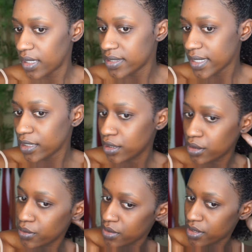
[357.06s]
It's a
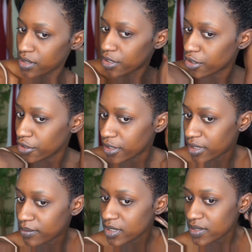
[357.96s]
looser
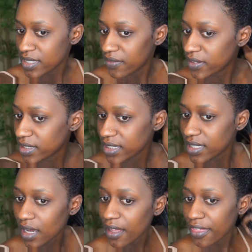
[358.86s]
cream, so it's definitely
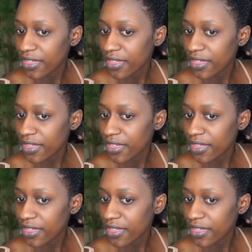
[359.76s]
not